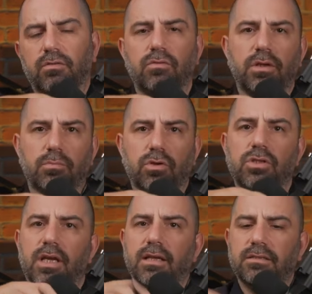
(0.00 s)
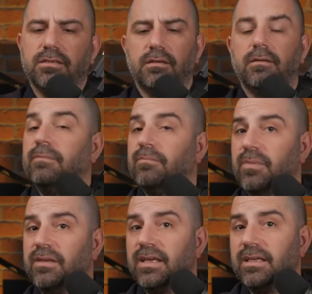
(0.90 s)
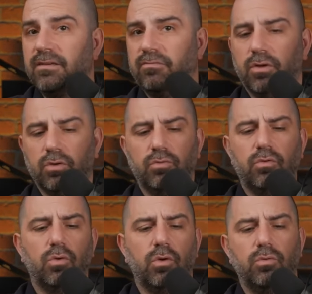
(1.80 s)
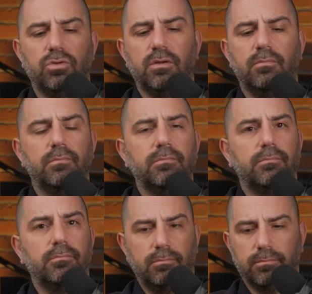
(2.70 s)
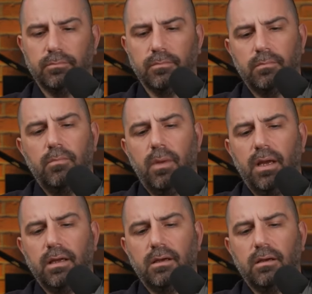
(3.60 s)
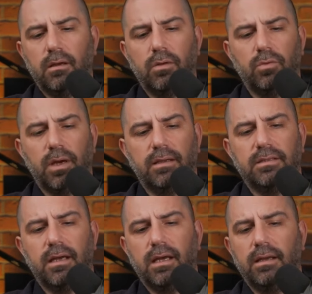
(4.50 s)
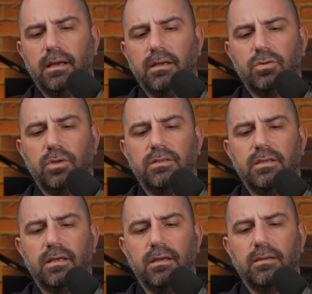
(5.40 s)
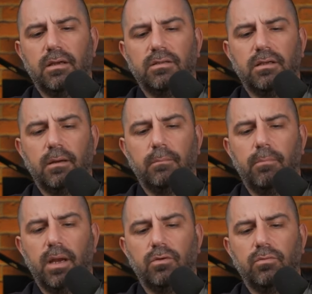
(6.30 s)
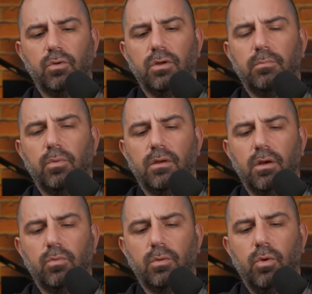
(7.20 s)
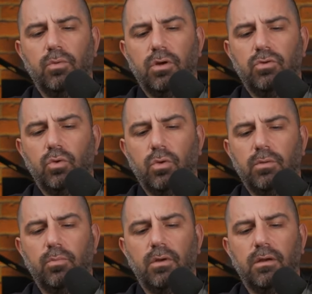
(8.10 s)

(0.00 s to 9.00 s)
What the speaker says: frame your shots when taking vertical photos. Right here, on the right side, as you can see, there's a microphone input, a remote control input,